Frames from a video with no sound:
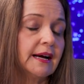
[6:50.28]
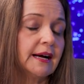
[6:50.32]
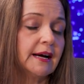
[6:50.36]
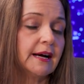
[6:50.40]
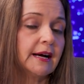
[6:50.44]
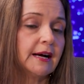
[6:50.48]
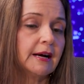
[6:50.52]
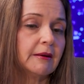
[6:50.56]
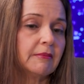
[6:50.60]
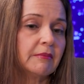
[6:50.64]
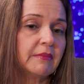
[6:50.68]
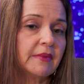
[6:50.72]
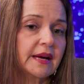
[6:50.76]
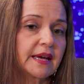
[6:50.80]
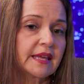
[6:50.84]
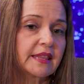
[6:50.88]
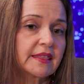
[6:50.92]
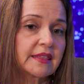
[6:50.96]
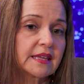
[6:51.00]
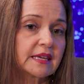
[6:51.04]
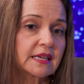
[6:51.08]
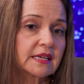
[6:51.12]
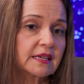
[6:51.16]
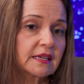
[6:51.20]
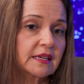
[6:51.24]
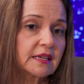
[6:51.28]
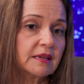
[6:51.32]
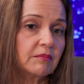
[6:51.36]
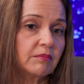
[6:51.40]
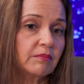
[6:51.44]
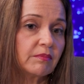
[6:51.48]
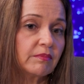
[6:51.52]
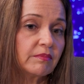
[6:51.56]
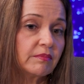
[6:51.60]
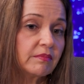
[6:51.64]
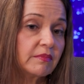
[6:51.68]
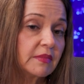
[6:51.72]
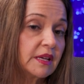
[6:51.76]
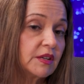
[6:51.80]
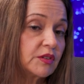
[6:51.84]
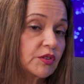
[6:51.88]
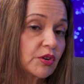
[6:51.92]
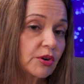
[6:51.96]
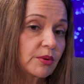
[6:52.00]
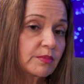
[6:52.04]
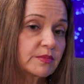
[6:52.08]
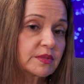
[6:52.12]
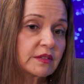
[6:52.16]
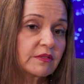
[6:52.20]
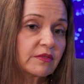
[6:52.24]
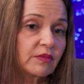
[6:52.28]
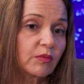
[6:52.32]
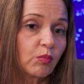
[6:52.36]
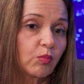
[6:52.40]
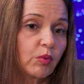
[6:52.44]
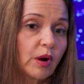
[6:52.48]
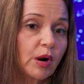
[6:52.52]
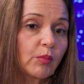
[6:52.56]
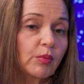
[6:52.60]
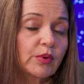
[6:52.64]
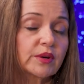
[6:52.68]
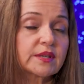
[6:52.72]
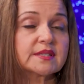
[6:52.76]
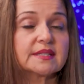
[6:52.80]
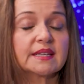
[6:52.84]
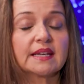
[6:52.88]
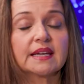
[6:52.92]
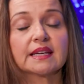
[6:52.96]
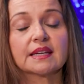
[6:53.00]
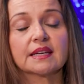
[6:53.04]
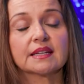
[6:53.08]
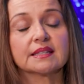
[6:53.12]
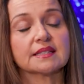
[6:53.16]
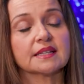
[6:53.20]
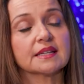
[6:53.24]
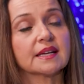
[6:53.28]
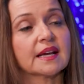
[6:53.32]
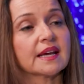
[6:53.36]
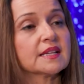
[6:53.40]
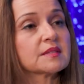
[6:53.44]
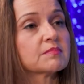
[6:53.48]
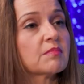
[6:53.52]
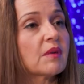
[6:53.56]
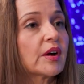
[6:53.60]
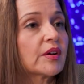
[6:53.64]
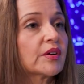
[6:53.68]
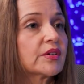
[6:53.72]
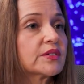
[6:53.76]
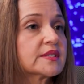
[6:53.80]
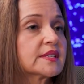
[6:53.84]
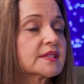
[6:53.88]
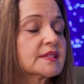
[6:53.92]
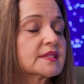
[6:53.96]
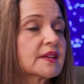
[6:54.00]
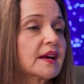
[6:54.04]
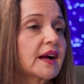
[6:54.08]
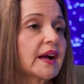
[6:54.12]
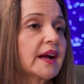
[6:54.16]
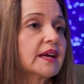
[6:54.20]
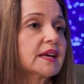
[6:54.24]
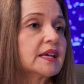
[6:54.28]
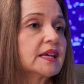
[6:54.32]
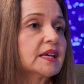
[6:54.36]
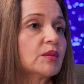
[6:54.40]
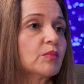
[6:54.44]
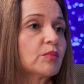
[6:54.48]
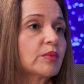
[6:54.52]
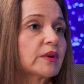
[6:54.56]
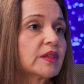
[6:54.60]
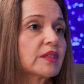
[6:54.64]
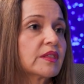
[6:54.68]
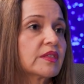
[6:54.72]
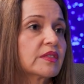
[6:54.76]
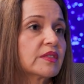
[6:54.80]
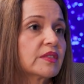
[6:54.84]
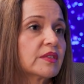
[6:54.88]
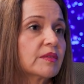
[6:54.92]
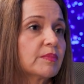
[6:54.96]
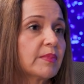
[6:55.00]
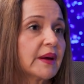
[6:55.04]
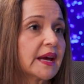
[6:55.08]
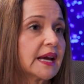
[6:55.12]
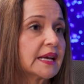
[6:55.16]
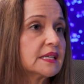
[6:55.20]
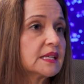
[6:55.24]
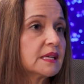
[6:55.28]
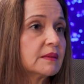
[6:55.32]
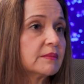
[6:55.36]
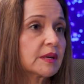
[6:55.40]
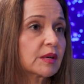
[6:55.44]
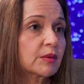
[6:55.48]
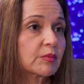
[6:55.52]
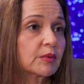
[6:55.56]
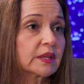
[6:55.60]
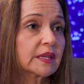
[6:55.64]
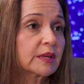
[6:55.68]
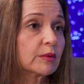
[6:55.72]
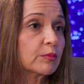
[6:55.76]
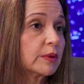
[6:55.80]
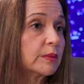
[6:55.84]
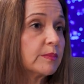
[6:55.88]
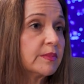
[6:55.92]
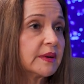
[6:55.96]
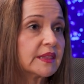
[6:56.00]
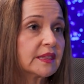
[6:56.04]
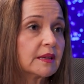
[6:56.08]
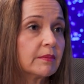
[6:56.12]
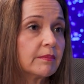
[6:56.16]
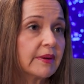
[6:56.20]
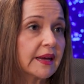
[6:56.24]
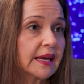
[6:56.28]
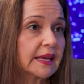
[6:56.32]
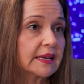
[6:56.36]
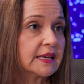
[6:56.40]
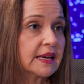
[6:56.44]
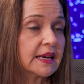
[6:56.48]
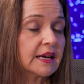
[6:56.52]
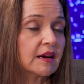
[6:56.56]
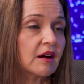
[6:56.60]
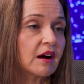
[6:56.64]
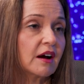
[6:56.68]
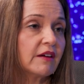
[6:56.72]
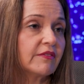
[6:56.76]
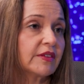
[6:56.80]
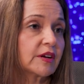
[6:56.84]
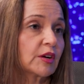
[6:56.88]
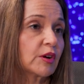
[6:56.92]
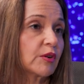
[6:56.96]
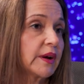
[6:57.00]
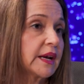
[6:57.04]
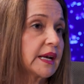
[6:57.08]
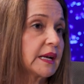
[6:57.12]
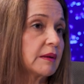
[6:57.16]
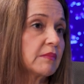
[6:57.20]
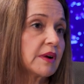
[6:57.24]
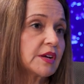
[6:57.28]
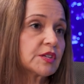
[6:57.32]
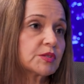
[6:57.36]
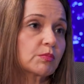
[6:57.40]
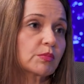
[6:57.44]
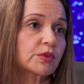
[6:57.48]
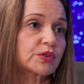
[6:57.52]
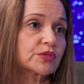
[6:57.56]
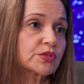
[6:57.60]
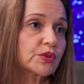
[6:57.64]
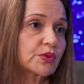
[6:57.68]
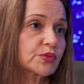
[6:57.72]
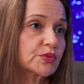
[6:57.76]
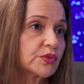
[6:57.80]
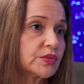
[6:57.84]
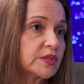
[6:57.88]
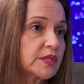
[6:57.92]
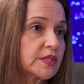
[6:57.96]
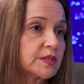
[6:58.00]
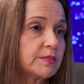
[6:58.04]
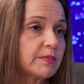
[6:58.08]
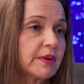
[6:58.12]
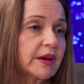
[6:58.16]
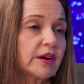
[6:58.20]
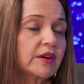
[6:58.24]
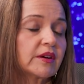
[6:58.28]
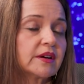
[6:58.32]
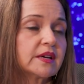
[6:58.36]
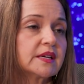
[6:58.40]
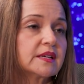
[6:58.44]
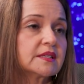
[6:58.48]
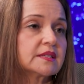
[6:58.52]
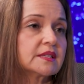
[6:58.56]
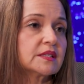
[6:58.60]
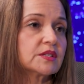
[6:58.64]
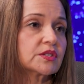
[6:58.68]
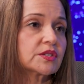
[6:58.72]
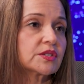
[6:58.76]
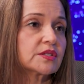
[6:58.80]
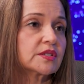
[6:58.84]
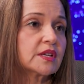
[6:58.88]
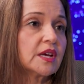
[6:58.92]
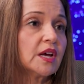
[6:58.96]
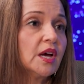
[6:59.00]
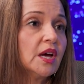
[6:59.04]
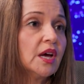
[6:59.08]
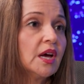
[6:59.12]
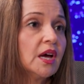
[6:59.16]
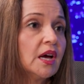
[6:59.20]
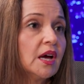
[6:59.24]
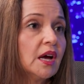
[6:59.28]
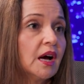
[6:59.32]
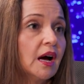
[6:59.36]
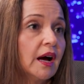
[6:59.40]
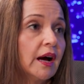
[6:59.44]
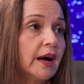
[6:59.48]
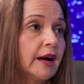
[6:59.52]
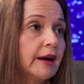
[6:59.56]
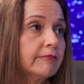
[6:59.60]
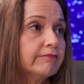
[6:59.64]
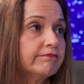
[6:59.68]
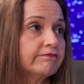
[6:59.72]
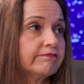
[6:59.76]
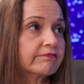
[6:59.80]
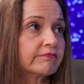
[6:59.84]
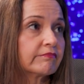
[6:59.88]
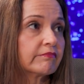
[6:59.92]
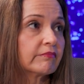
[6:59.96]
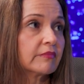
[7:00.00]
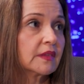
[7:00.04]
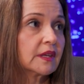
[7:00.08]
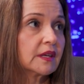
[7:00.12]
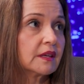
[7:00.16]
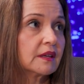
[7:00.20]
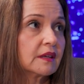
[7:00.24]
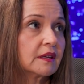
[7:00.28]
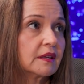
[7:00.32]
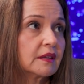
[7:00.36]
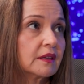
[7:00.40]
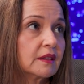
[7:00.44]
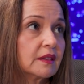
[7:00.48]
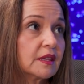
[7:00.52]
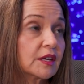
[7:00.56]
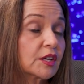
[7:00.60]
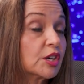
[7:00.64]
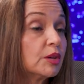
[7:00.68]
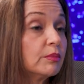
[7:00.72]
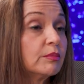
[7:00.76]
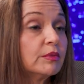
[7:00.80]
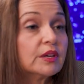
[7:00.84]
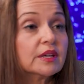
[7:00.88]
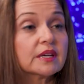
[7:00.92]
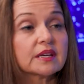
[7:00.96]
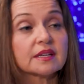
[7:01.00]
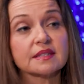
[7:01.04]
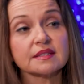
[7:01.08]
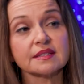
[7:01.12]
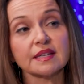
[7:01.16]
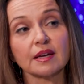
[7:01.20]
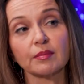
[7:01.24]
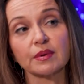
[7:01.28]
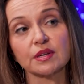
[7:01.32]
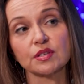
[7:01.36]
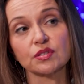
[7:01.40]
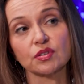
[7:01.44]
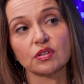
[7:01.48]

Um, I think in in terms of what we're seeing in today's modern society with the pandemic really ripping the band-aid off and creating much more social disparities and just um, the communities that we